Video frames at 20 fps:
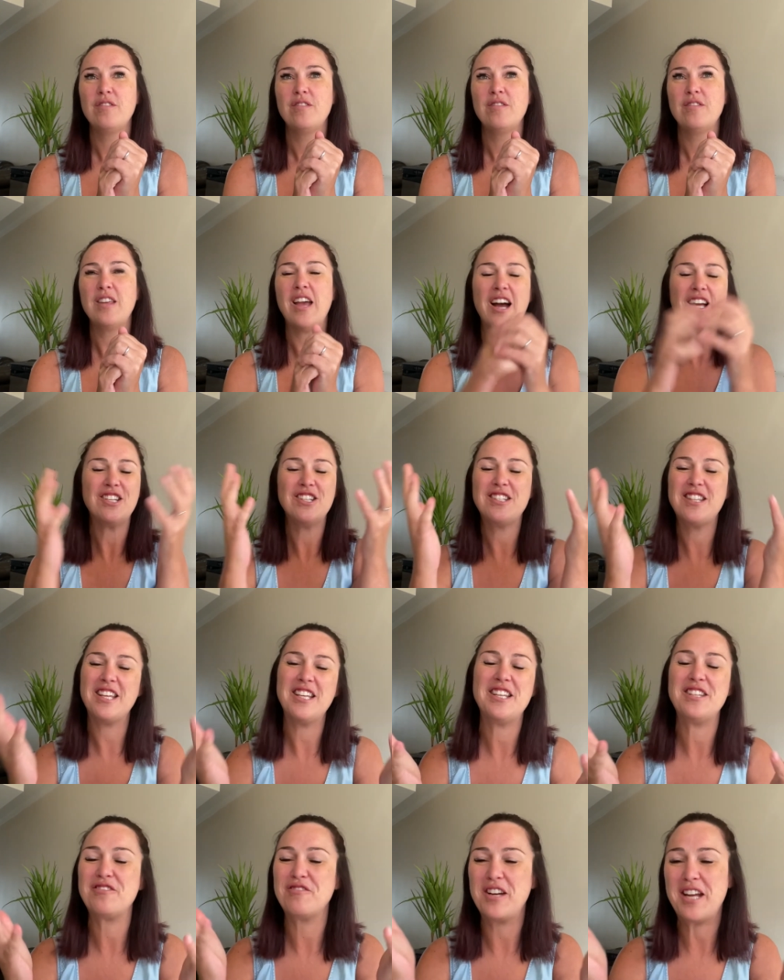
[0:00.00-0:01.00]
yeah i just think
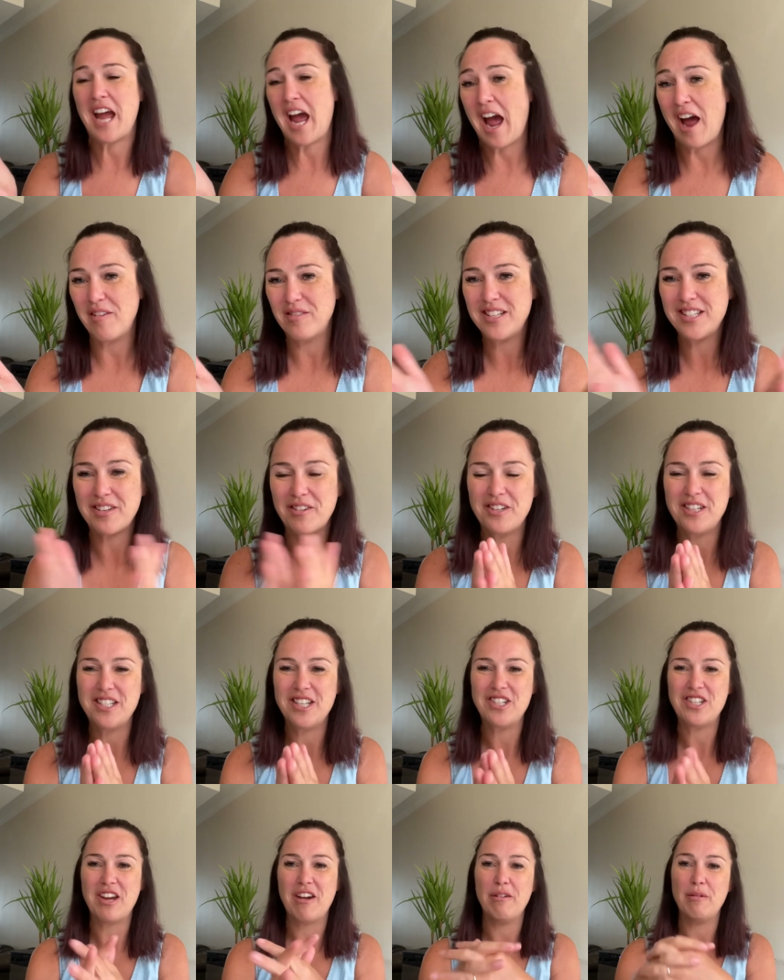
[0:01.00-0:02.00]
it's really apt so i wanted to
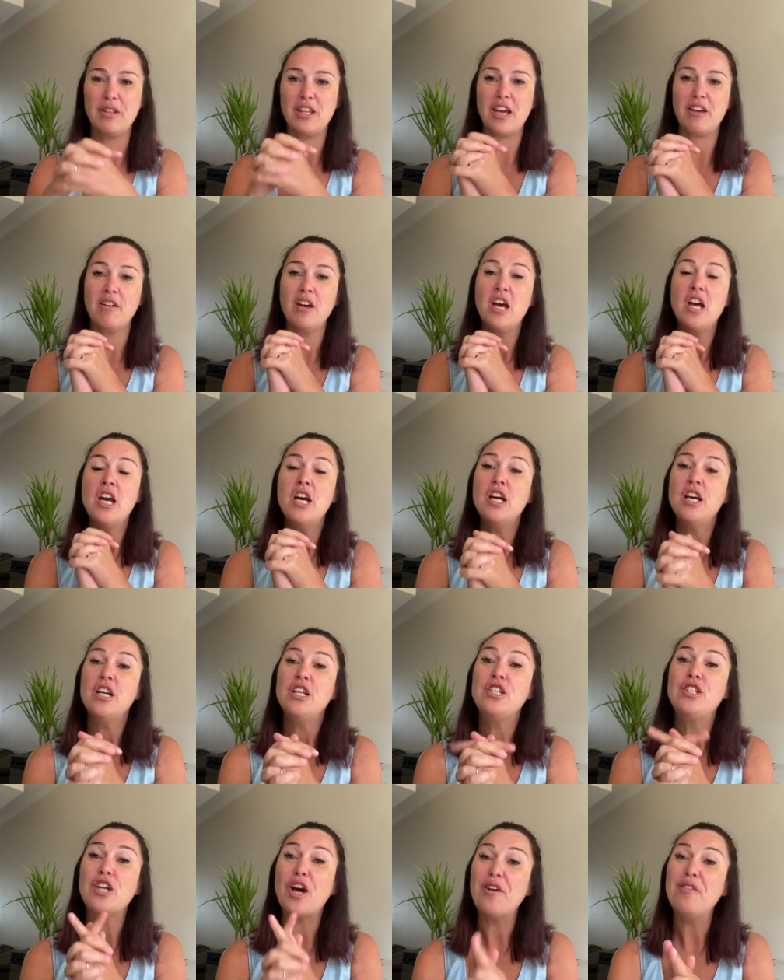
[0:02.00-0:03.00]
share it with you
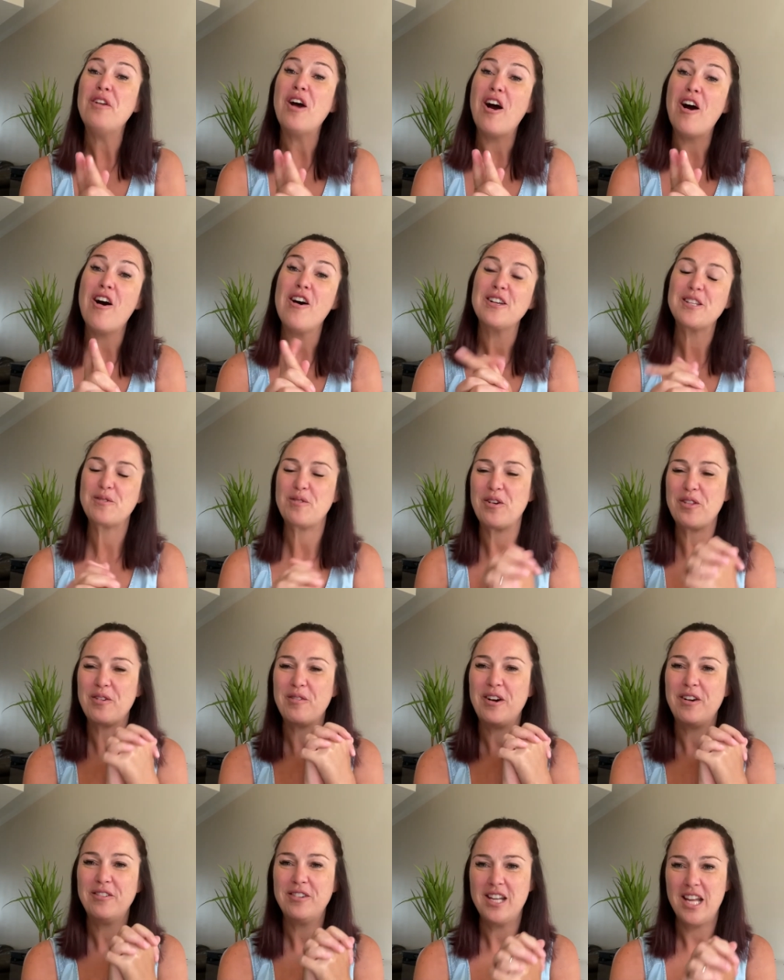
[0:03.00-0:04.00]
don't ask what the
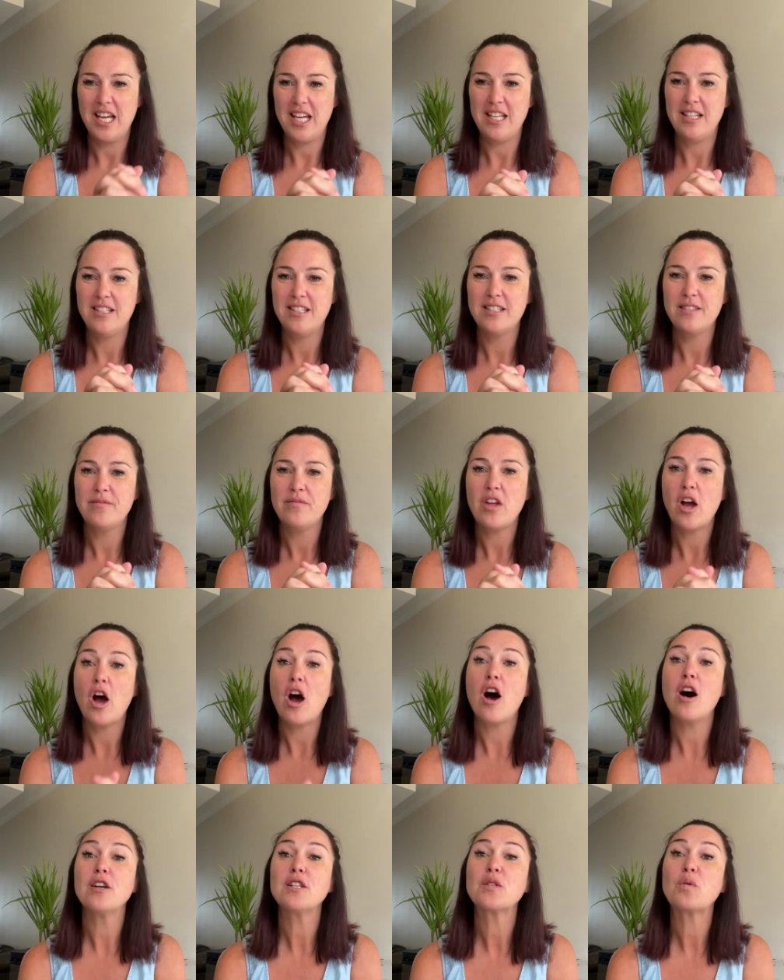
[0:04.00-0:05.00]
world needs
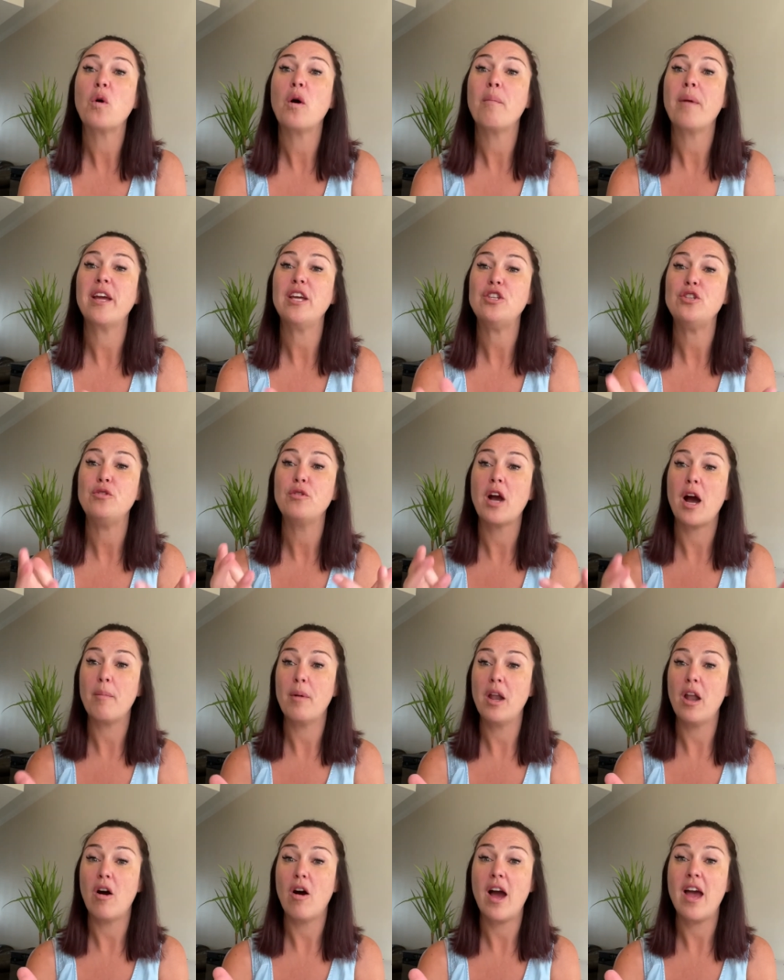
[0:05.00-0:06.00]
Ask what makes you come
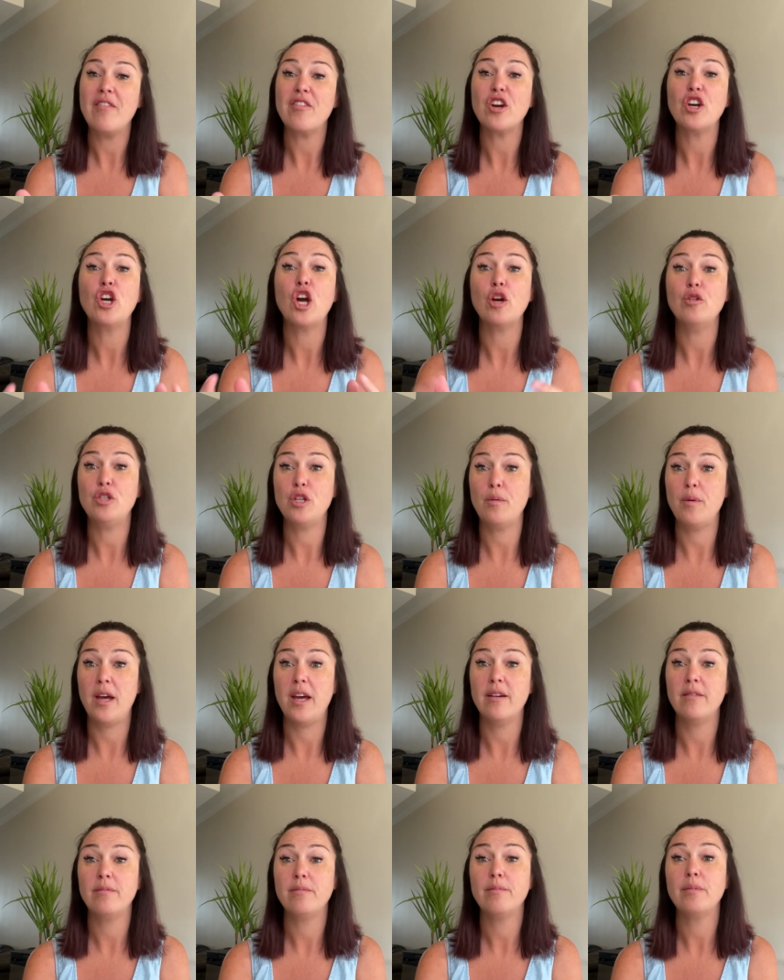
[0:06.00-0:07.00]
alive and go do
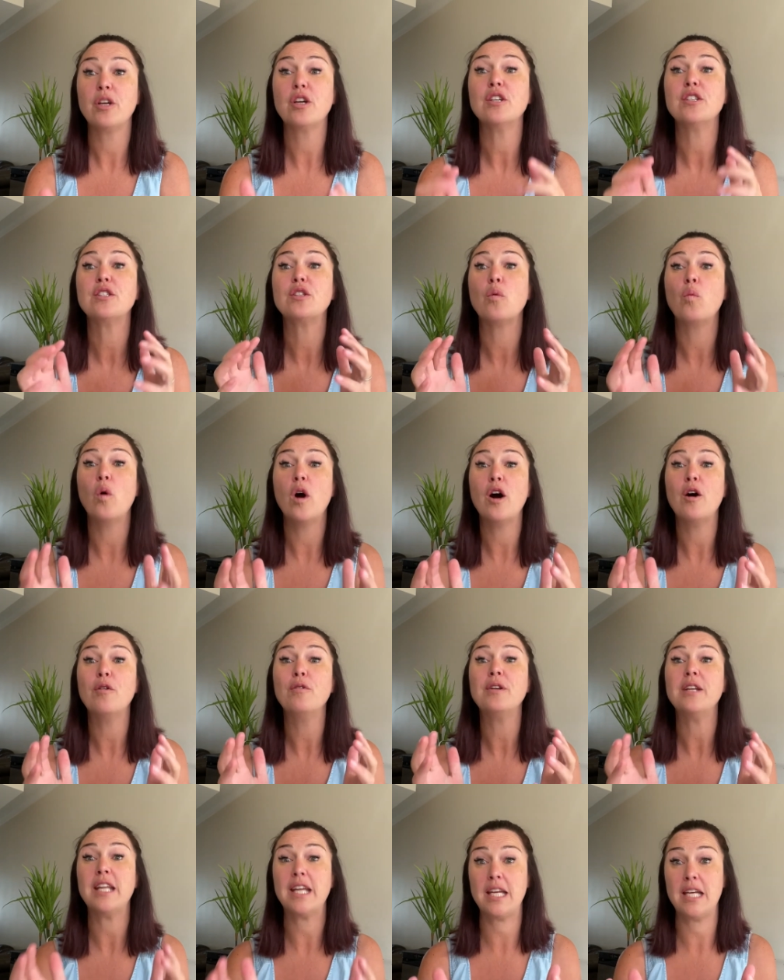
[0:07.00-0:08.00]
it because the
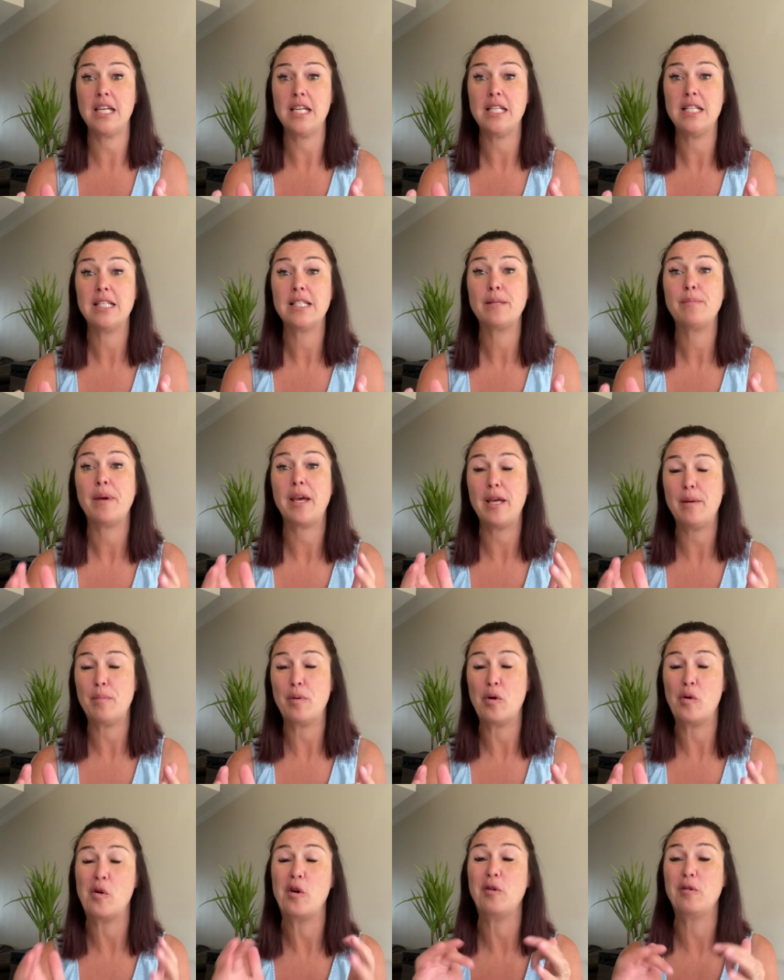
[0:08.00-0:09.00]
world needs
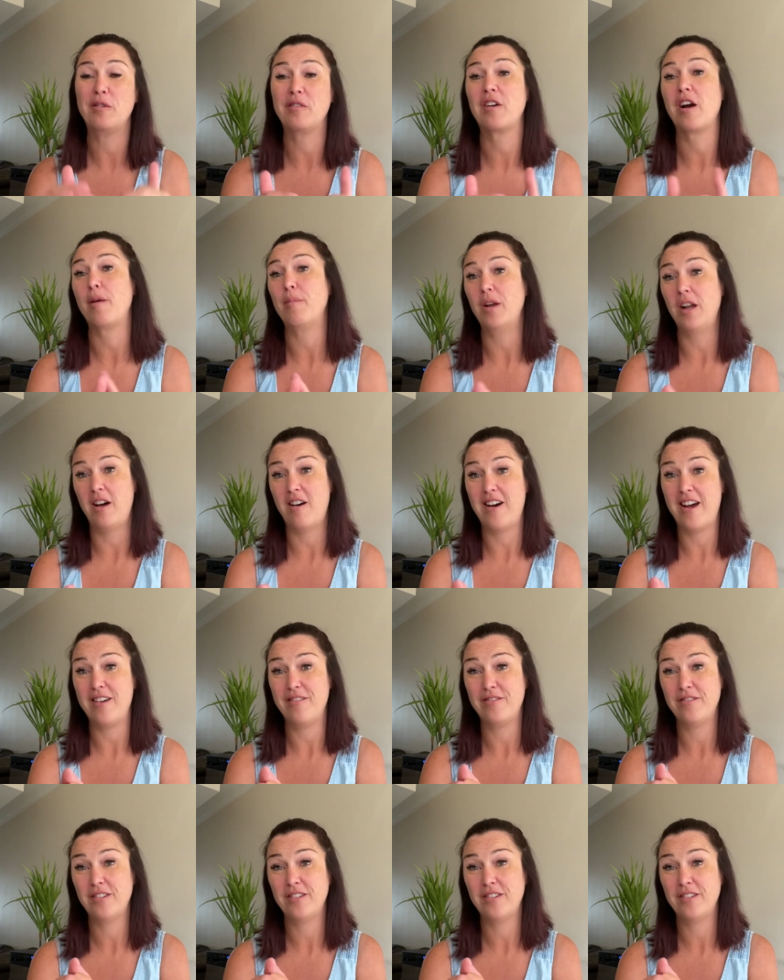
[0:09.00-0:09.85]
people who have come alive.